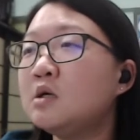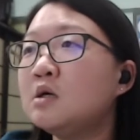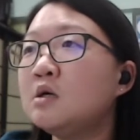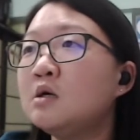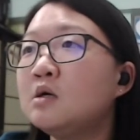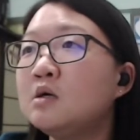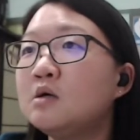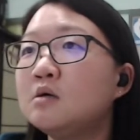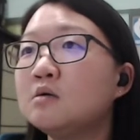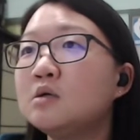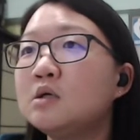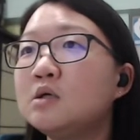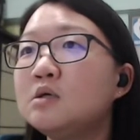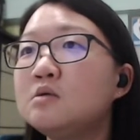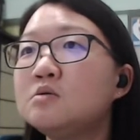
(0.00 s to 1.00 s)
Okay,
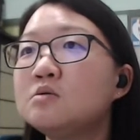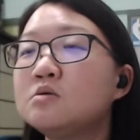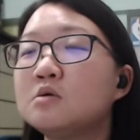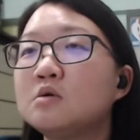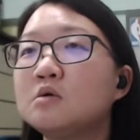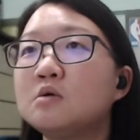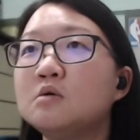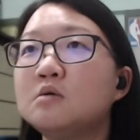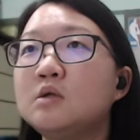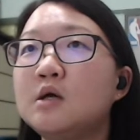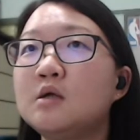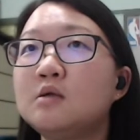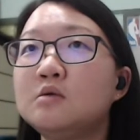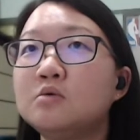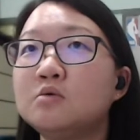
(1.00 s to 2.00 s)
so then you do
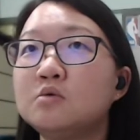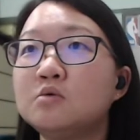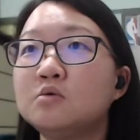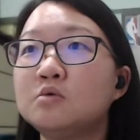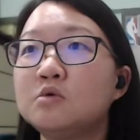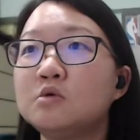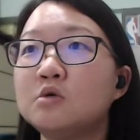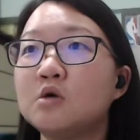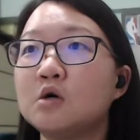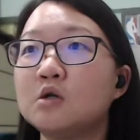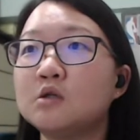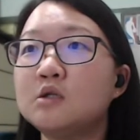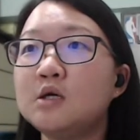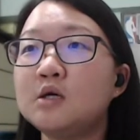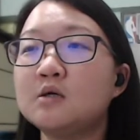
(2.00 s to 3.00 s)
your tick
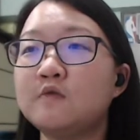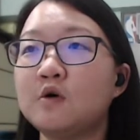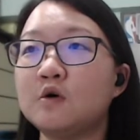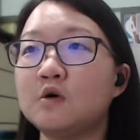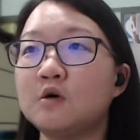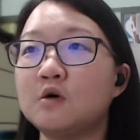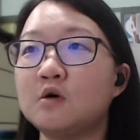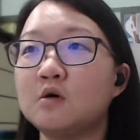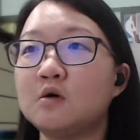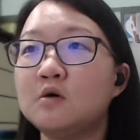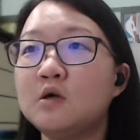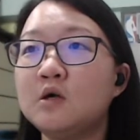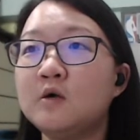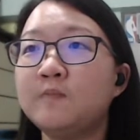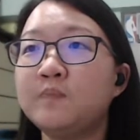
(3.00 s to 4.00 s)
for A
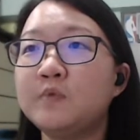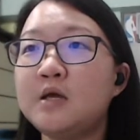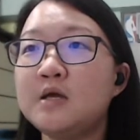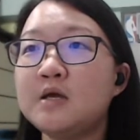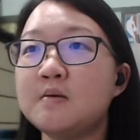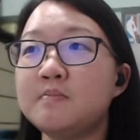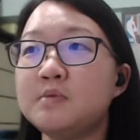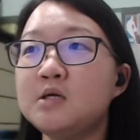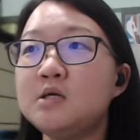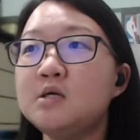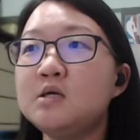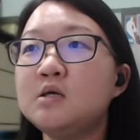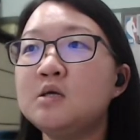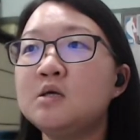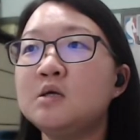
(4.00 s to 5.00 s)
and B,
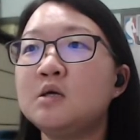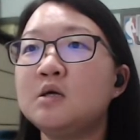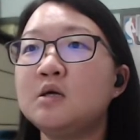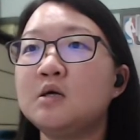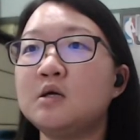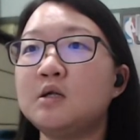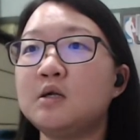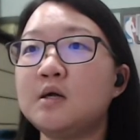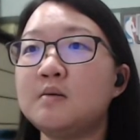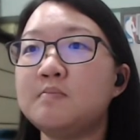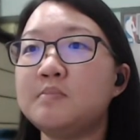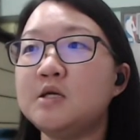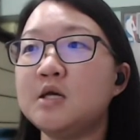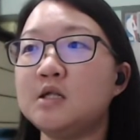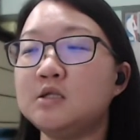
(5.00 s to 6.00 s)
and then B and D.